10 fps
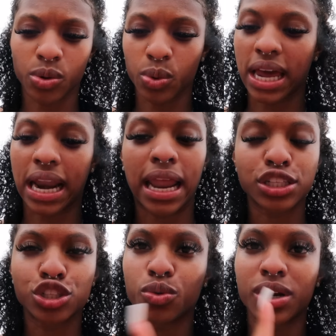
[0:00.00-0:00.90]
We got a
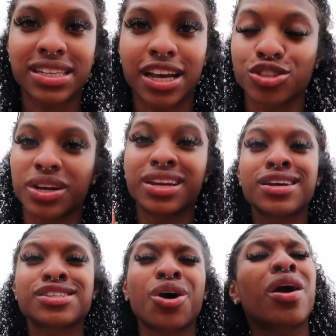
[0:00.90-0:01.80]
lot to do on the schedule. And it
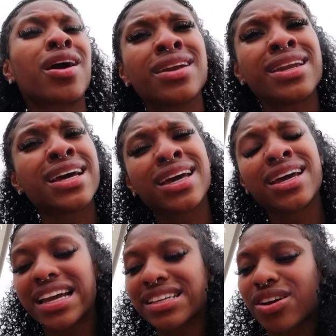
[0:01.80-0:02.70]
is so
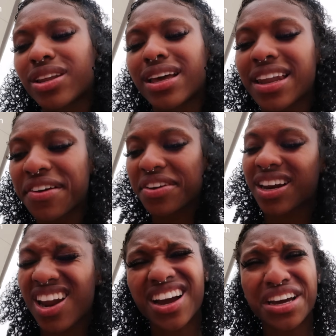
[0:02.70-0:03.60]
early. It's only 11
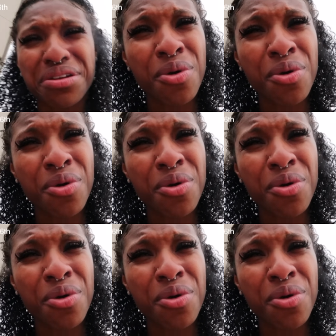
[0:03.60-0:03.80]
o'clock in the